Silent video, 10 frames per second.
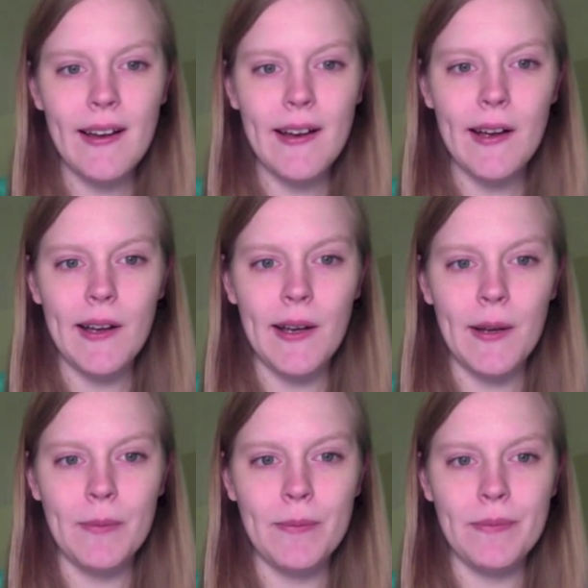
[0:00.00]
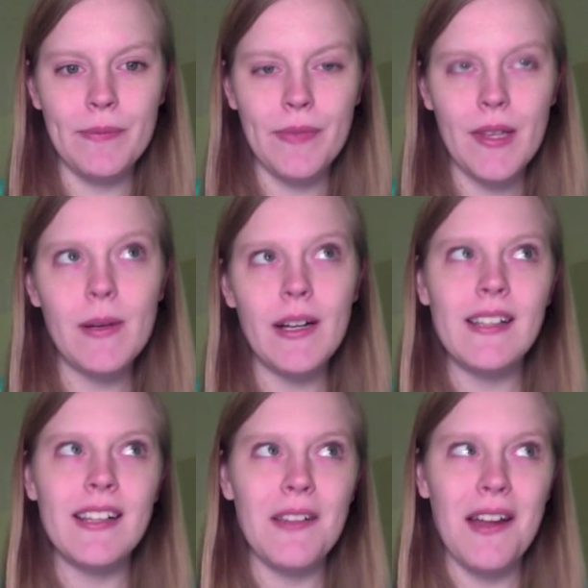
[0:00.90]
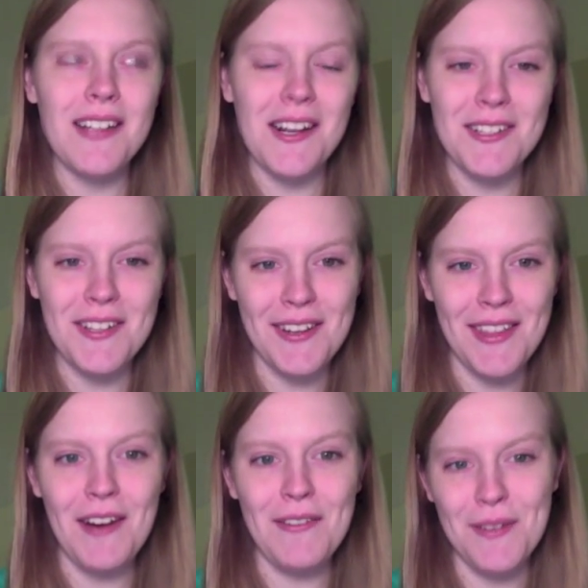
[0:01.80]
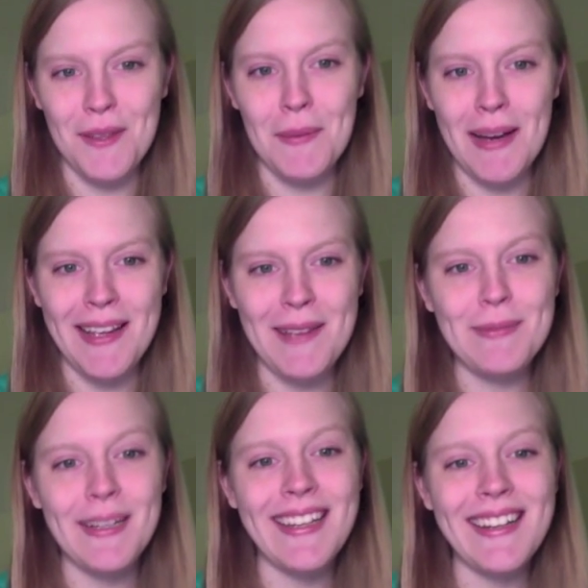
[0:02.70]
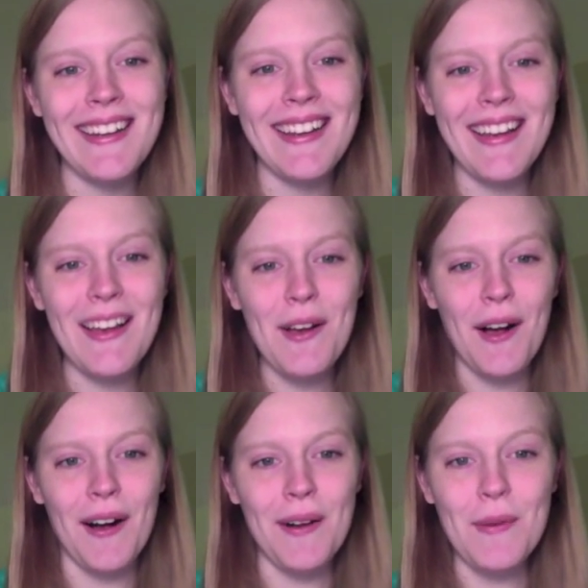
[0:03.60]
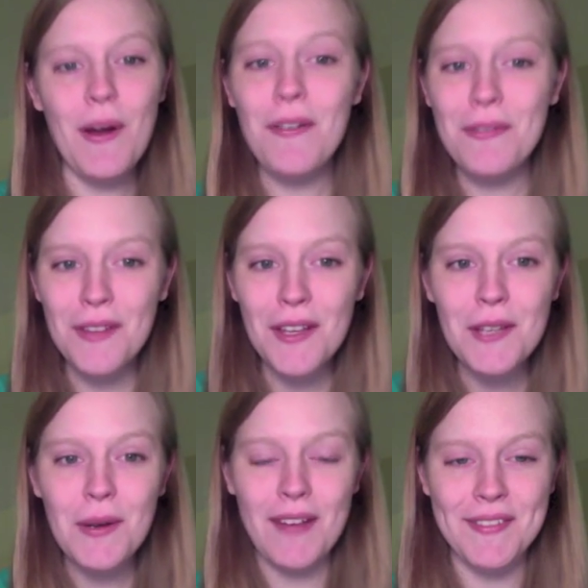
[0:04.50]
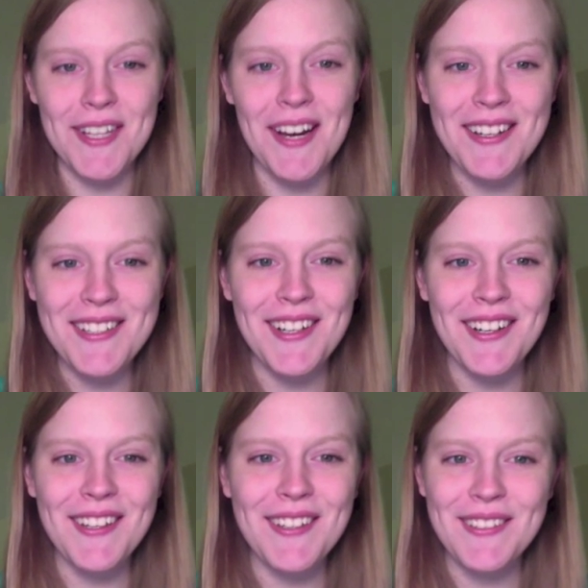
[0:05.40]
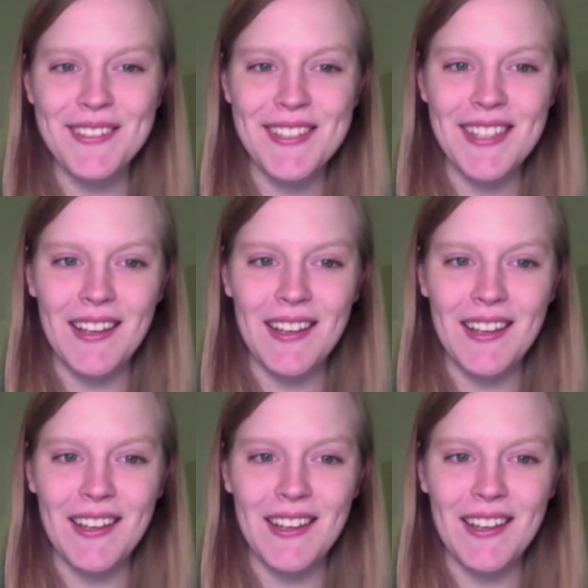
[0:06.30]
Um, well, a lot of doctors are there for the money, but hopefully you have a doctor who's